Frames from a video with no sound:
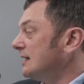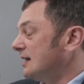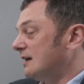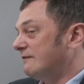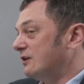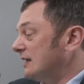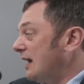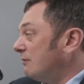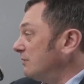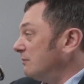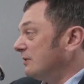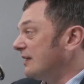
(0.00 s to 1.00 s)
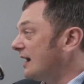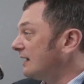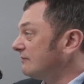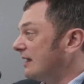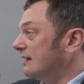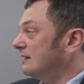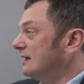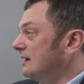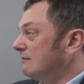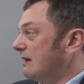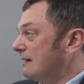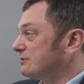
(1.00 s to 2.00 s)
And if you can help them with that, then
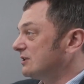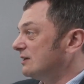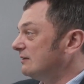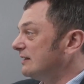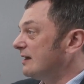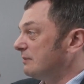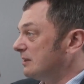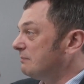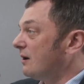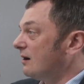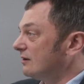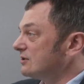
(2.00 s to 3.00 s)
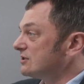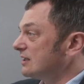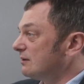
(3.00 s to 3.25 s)
absolutely they'll be the partners.